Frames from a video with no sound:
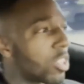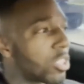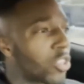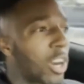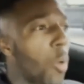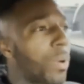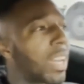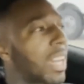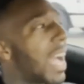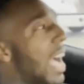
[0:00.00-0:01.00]
trying to open a
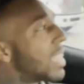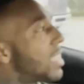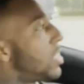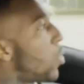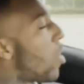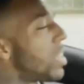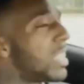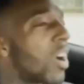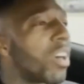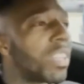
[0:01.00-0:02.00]
class and do all these
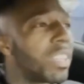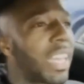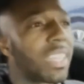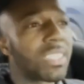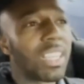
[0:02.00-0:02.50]
other things,